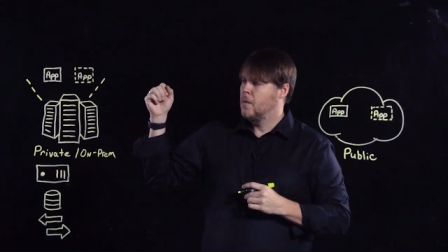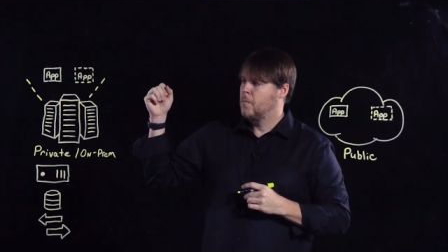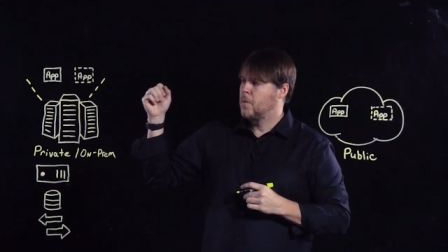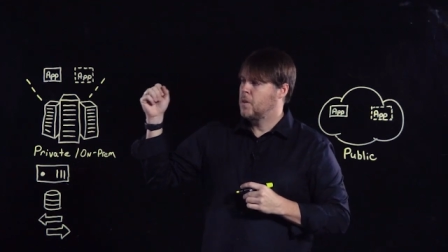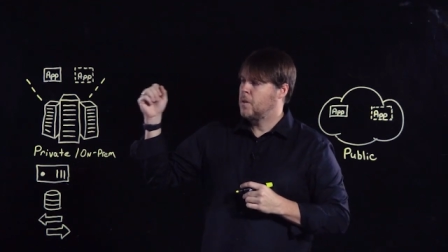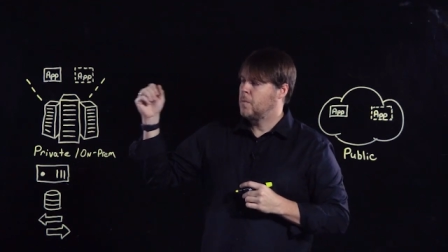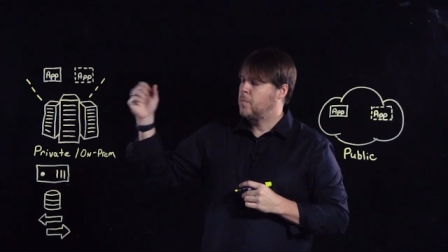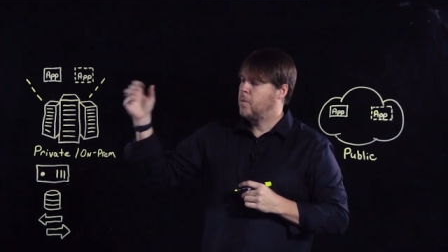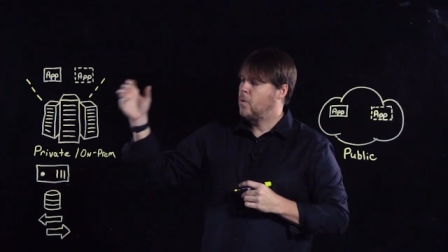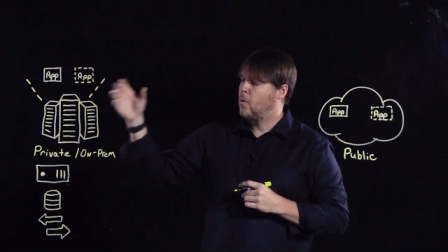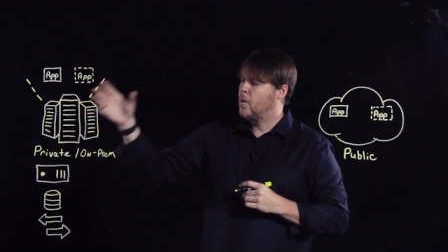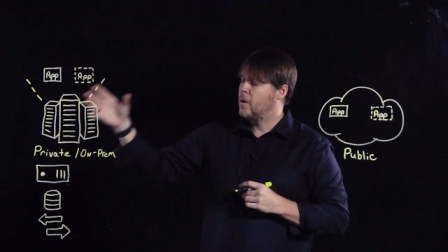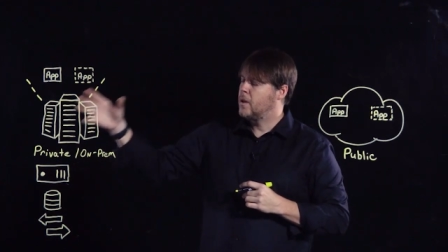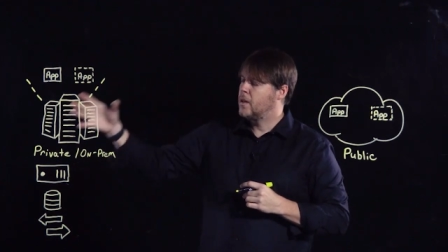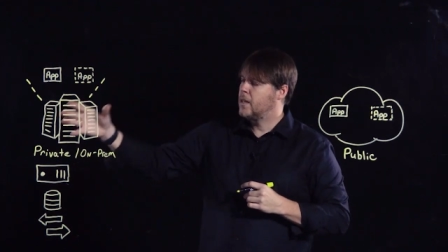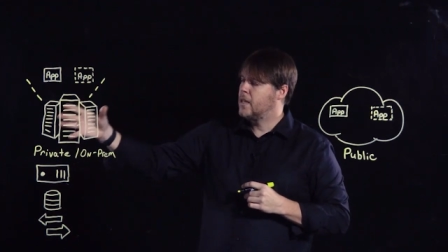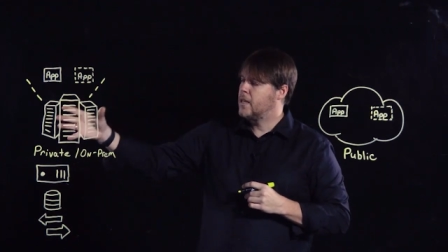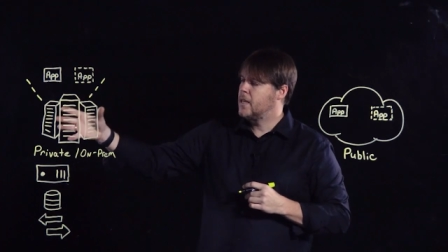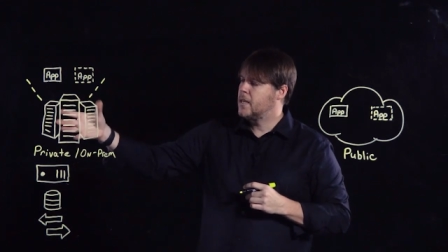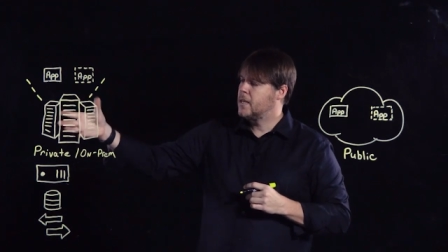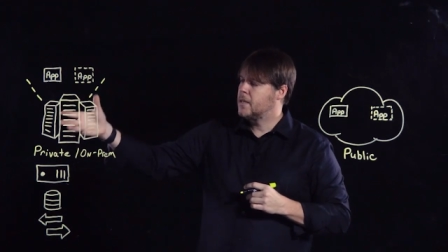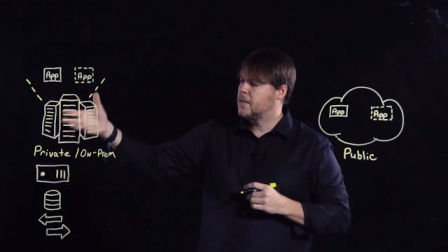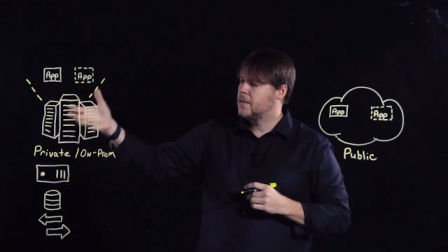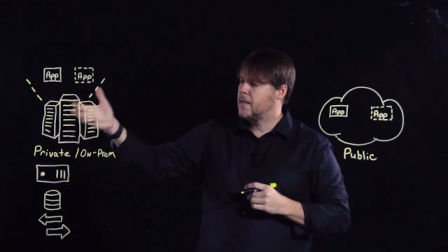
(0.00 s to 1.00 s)
But the point
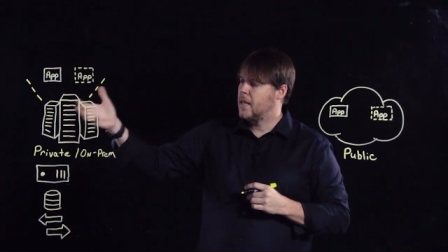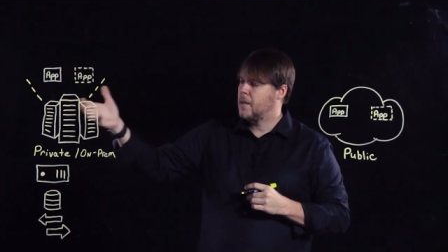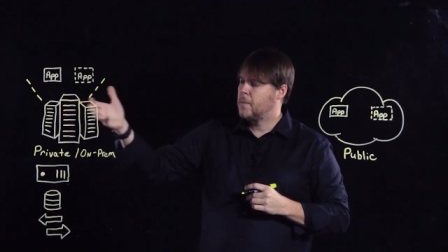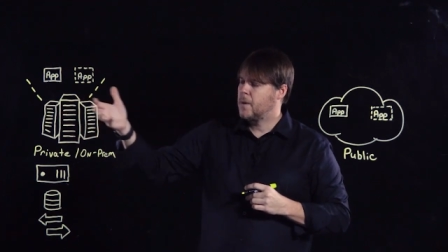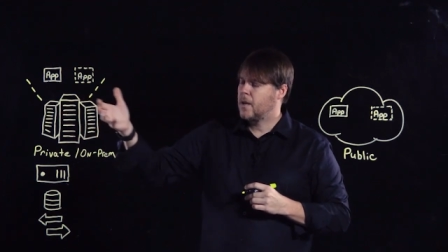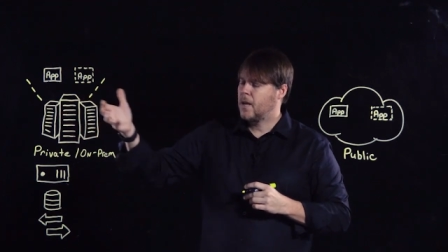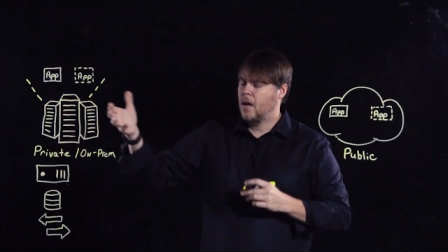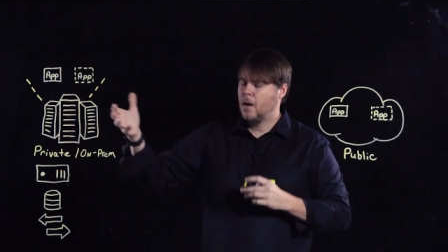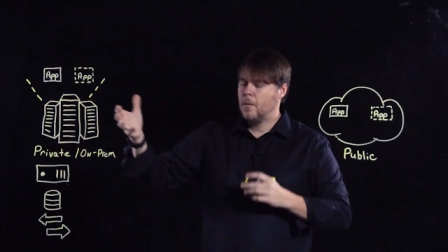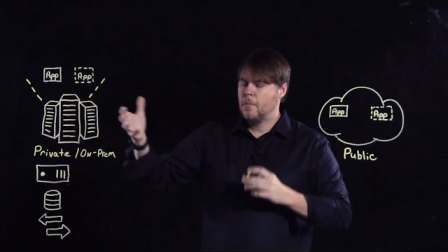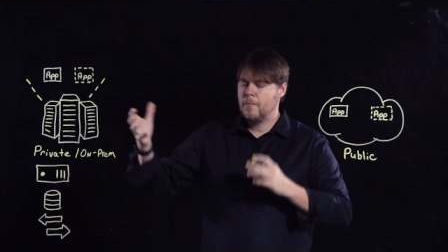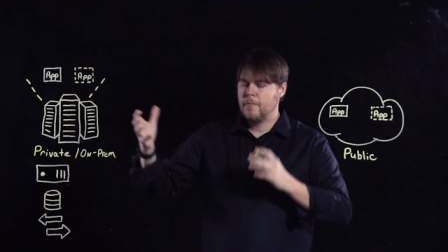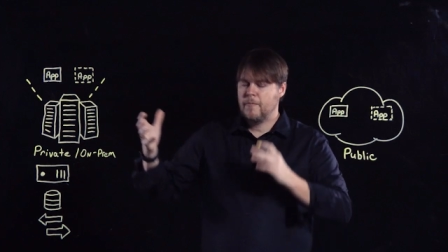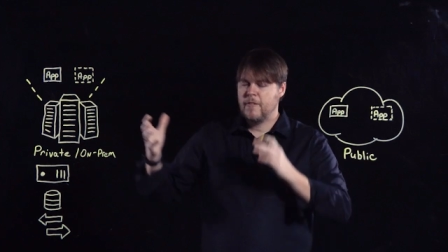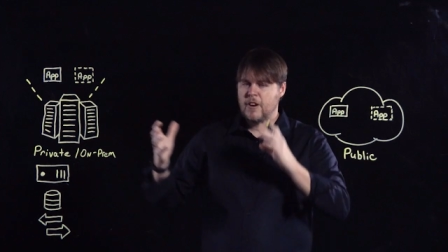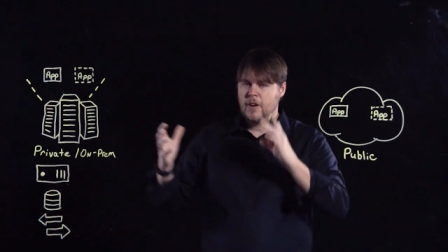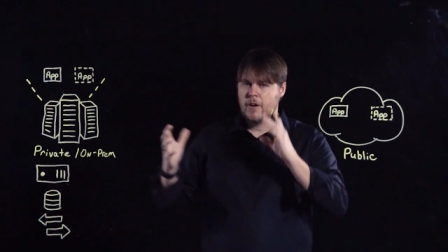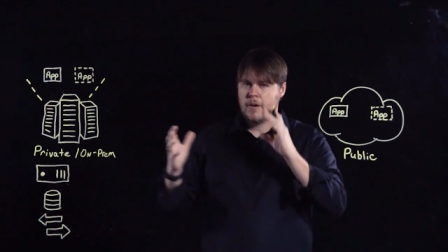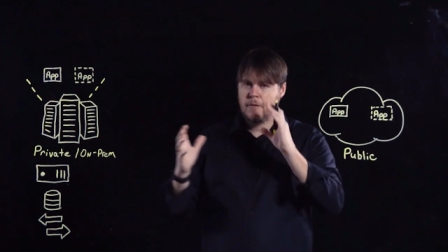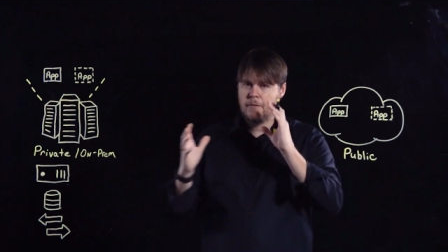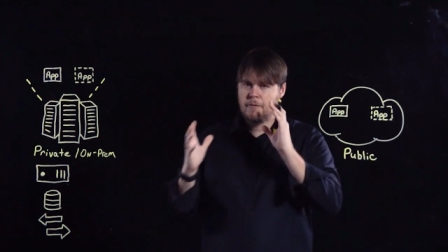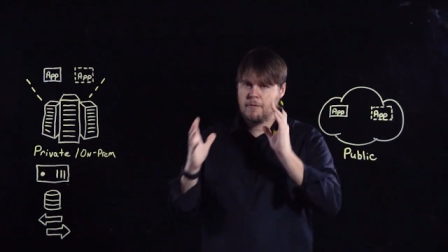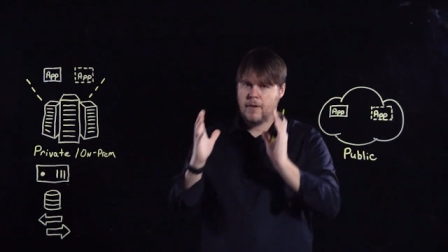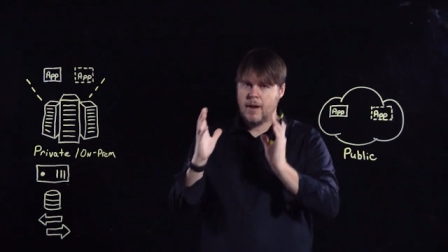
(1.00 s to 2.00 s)
is they become
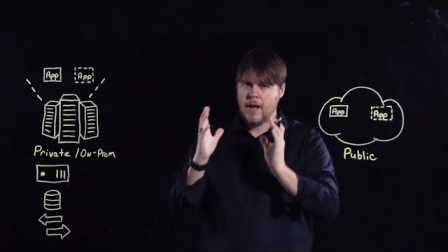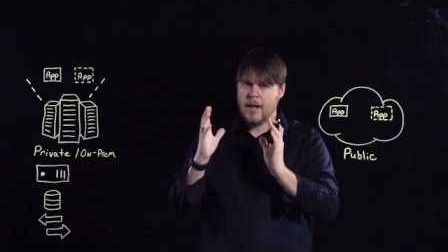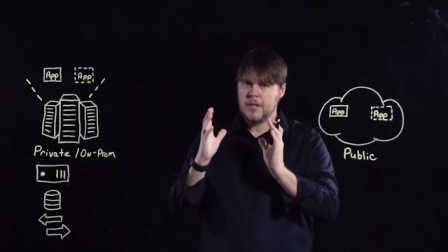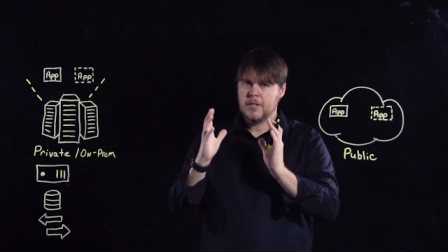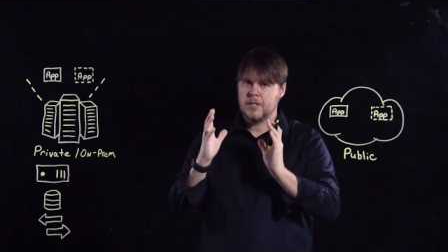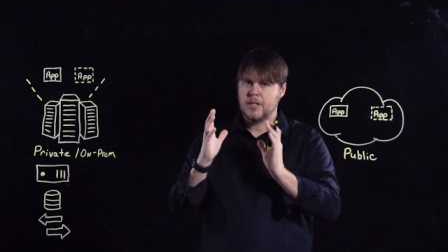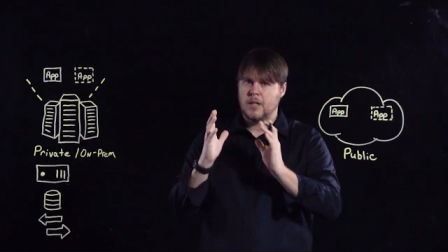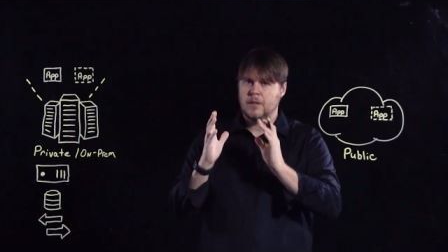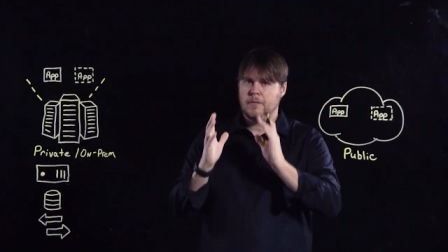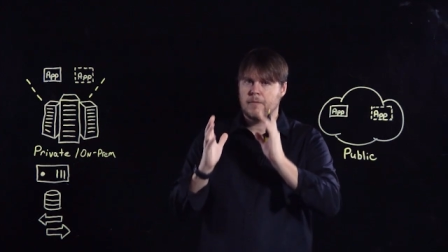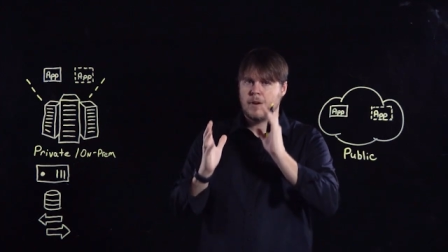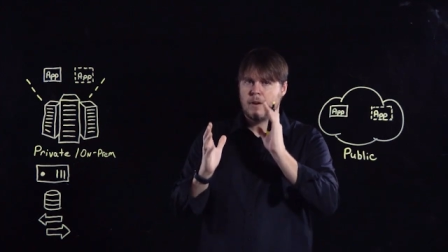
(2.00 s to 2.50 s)
very fragile,